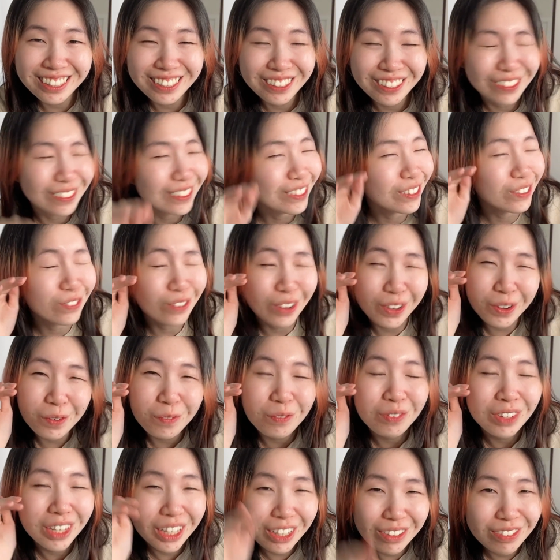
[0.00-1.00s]
You just want to
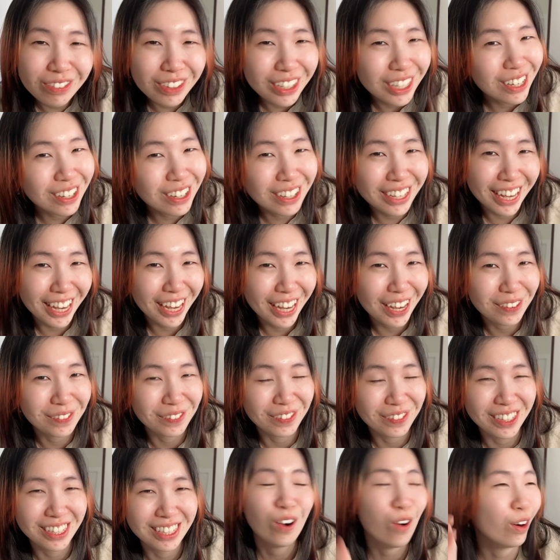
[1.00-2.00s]
play video
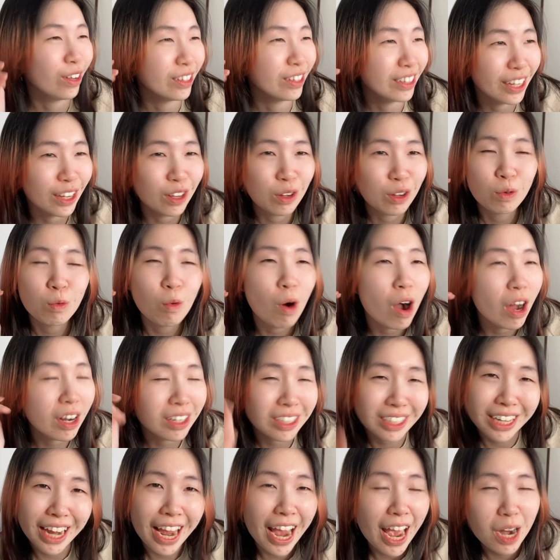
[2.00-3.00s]
games or like watch
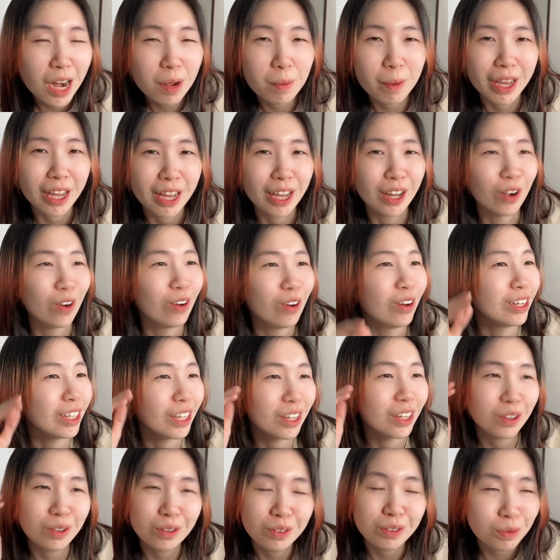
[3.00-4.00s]
anime or like